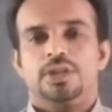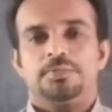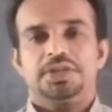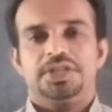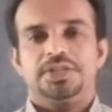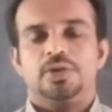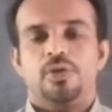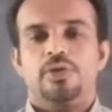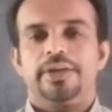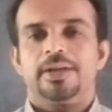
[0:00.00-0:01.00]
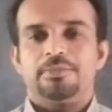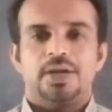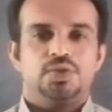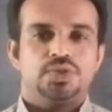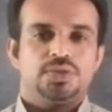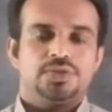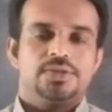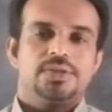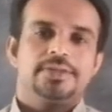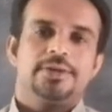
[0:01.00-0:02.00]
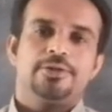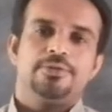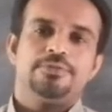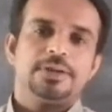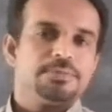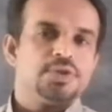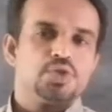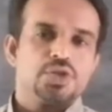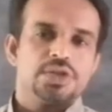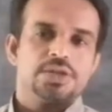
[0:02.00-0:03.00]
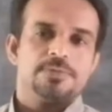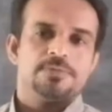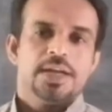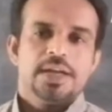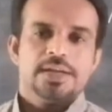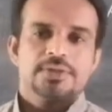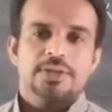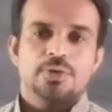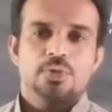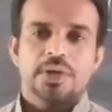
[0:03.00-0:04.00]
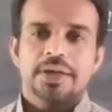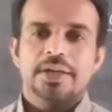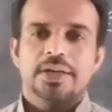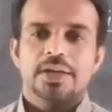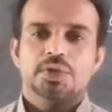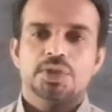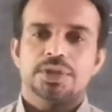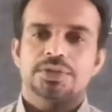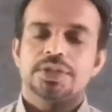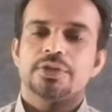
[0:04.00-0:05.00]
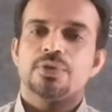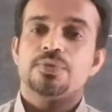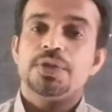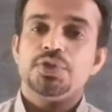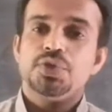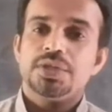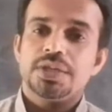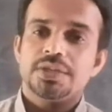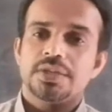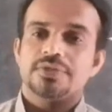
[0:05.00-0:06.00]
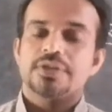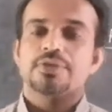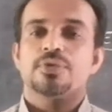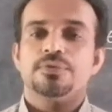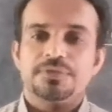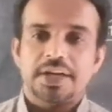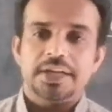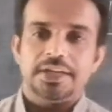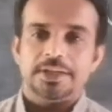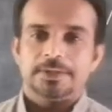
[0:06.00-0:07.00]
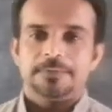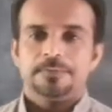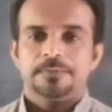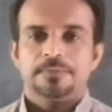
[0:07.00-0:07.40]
or the British colonial masters as a center of administration, a center of agriculture, center of education, center of trade.